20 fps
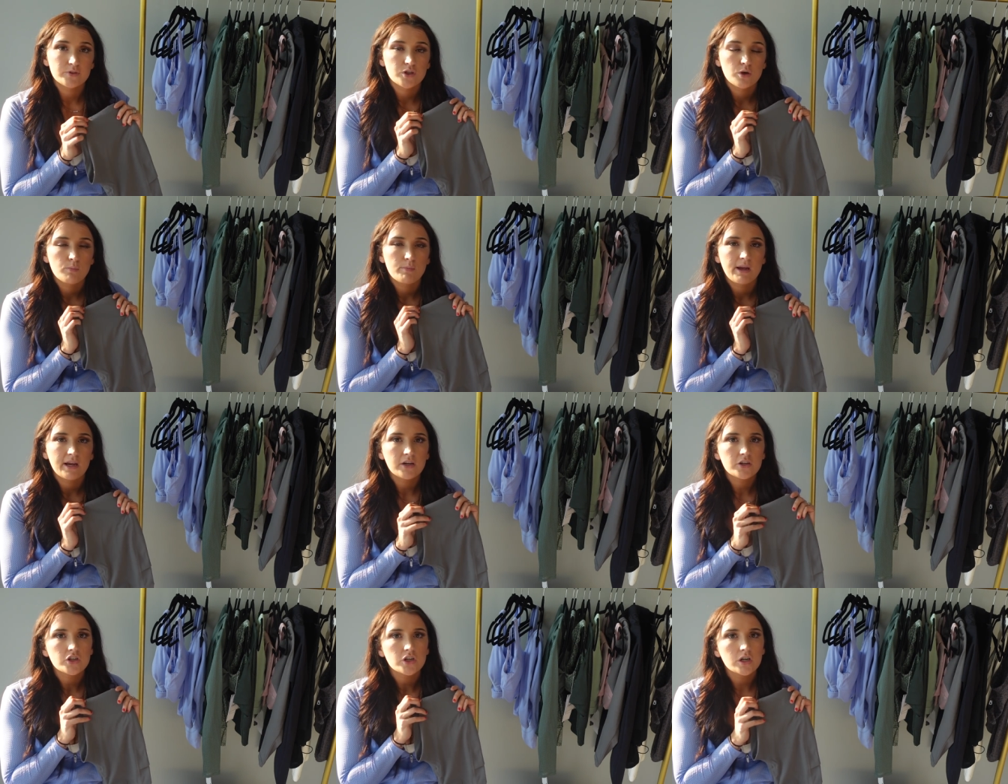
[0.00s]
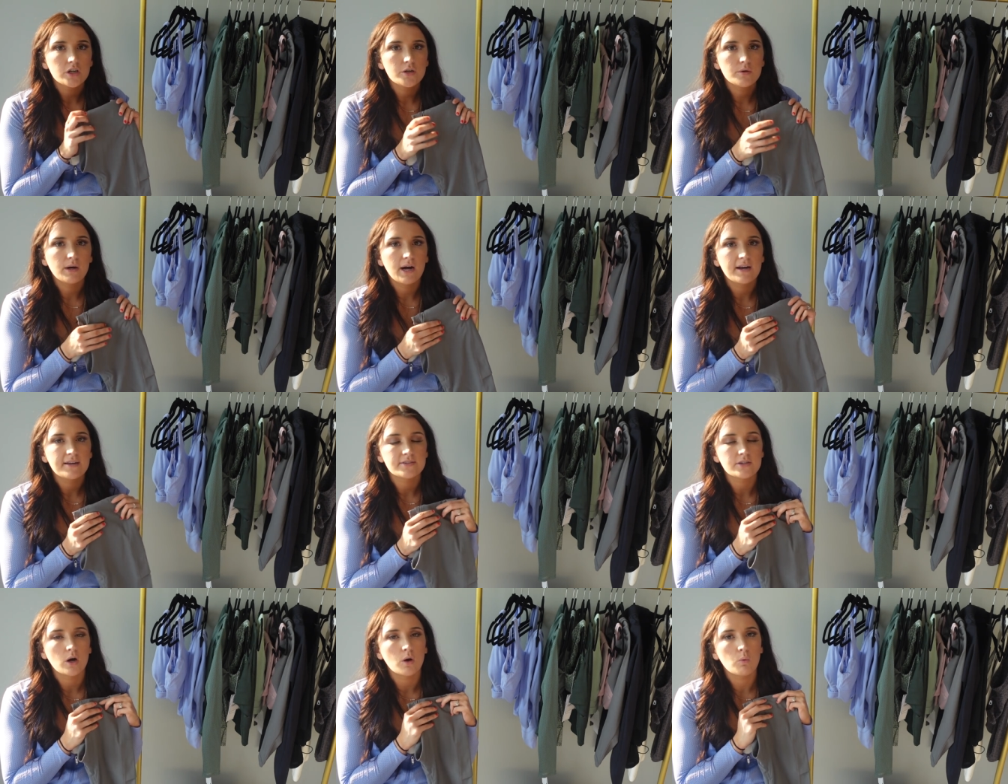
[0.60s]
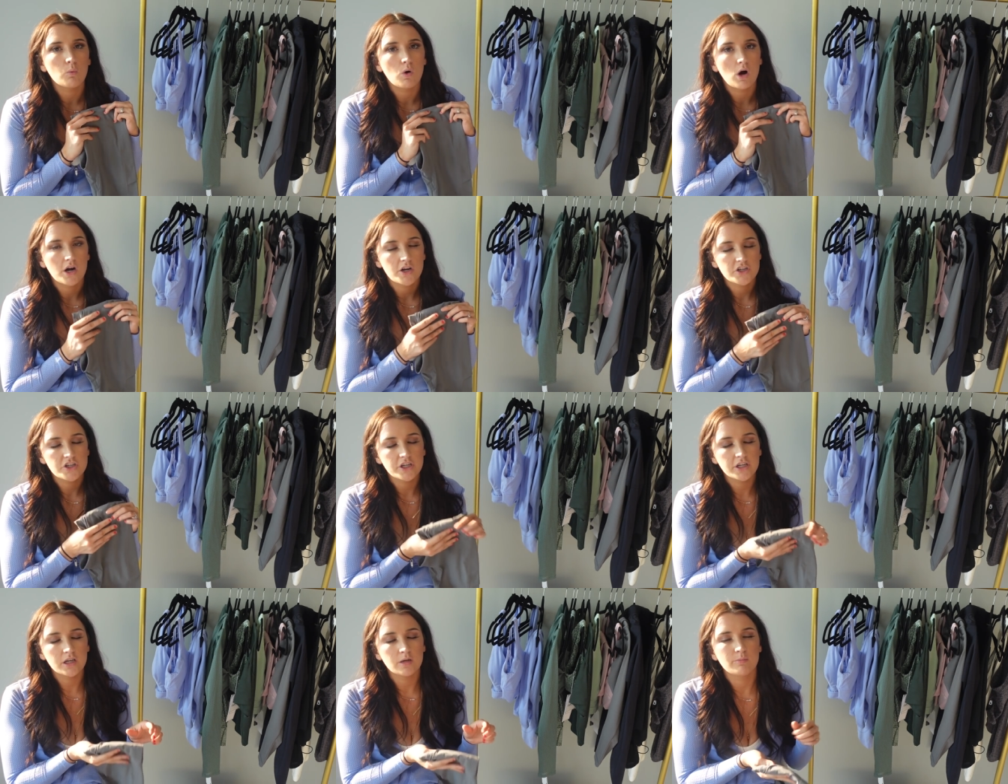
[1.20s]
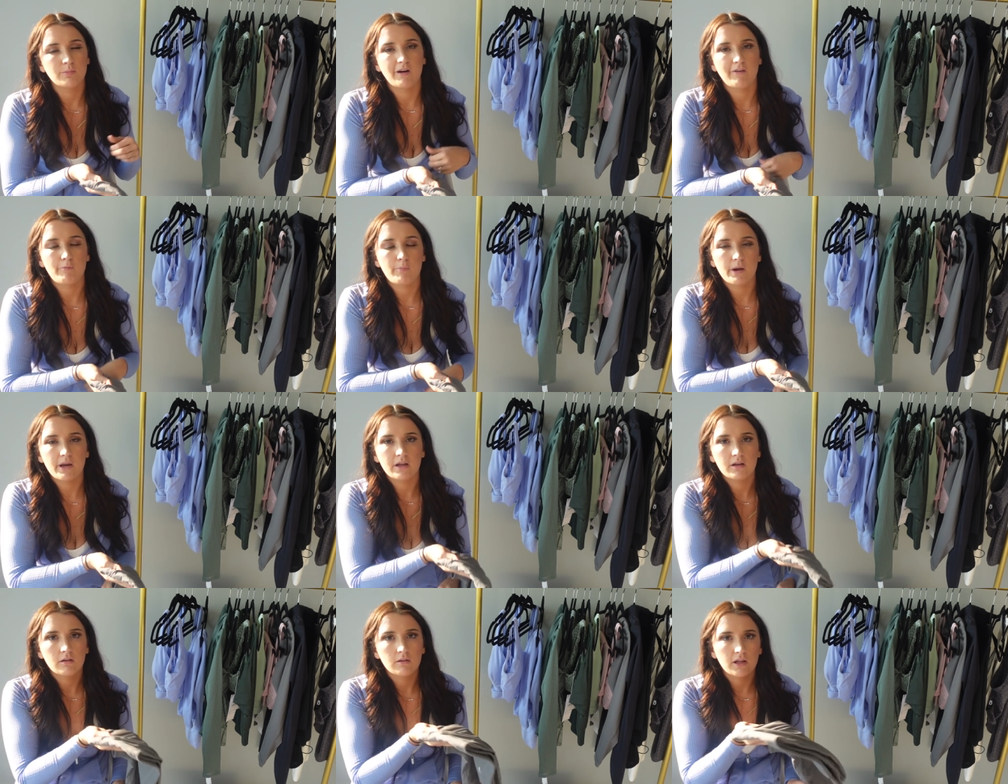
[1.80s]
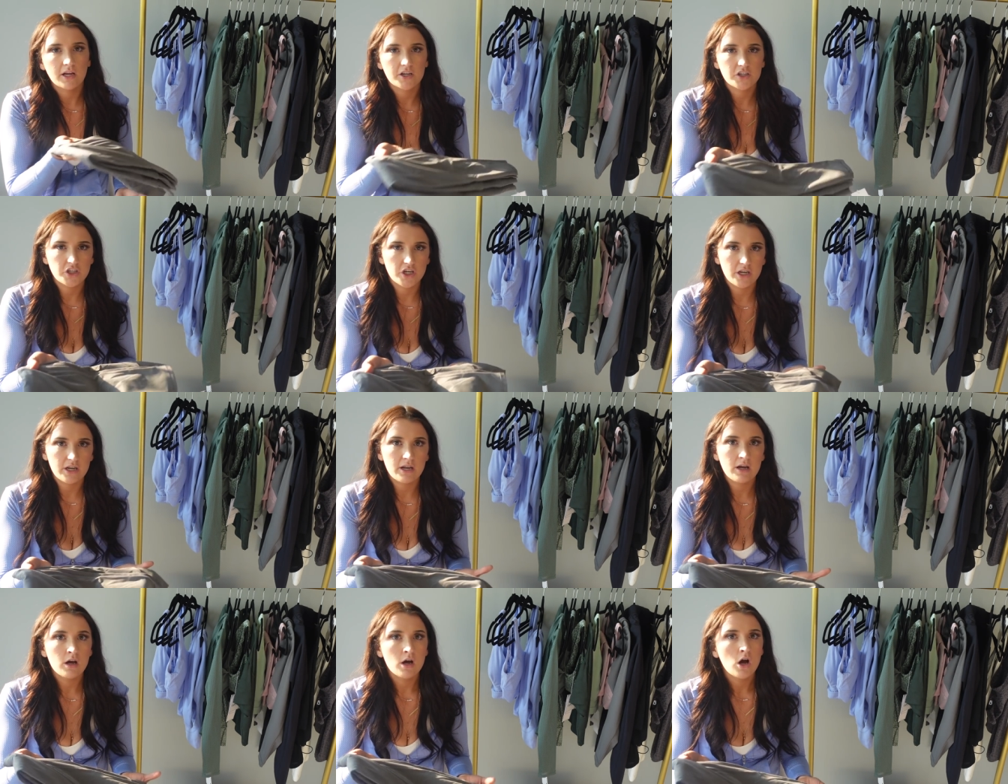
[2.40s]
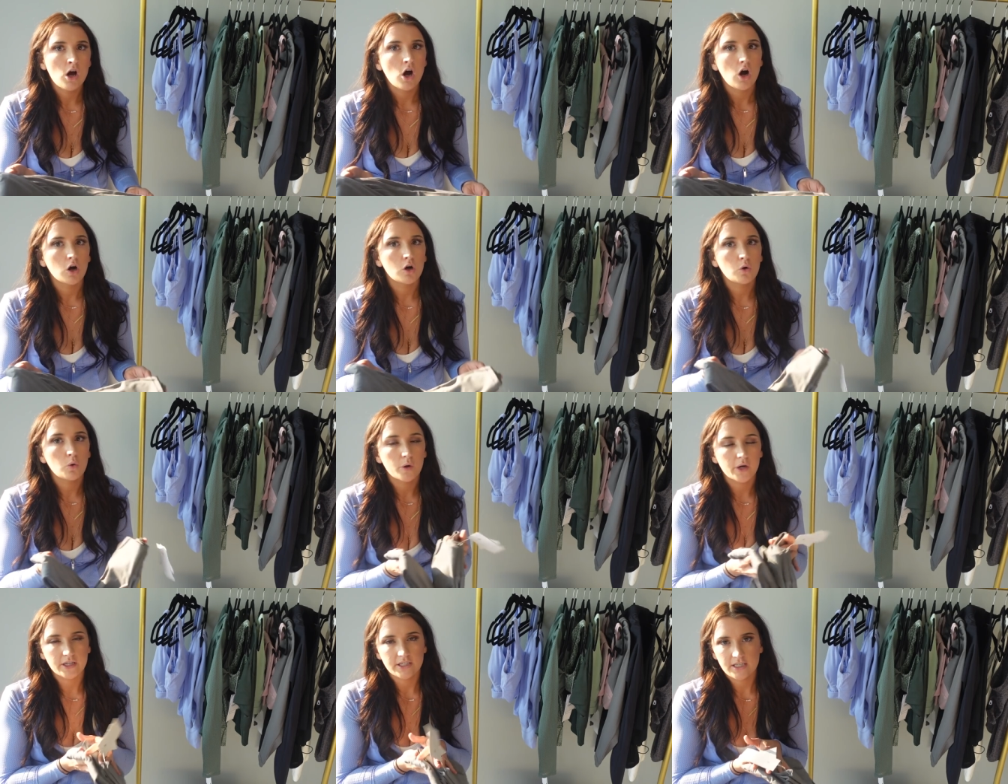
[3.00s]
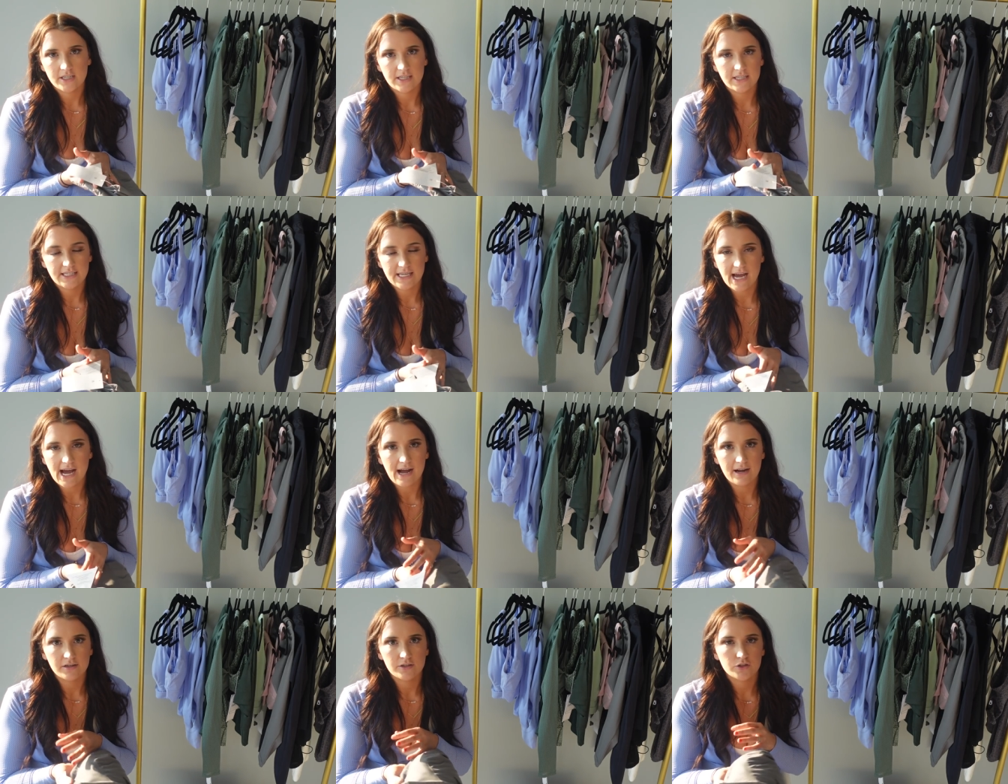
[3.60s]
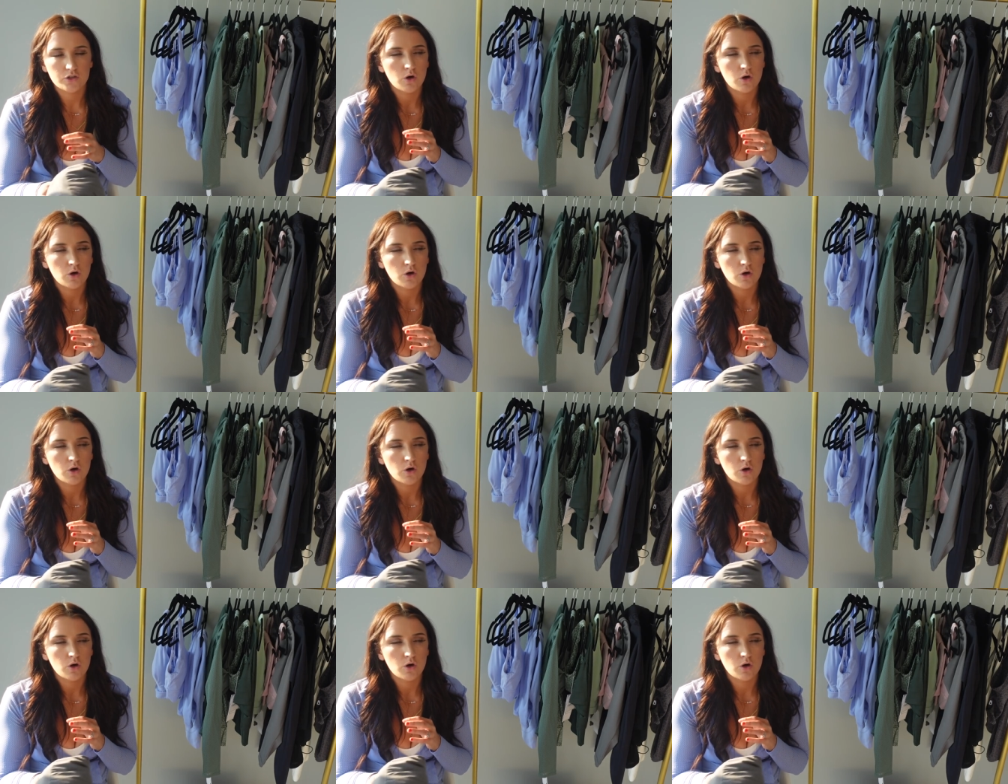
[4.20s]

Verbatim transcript: So make sure you guys are washing your Buffbunny Collection according to the tag.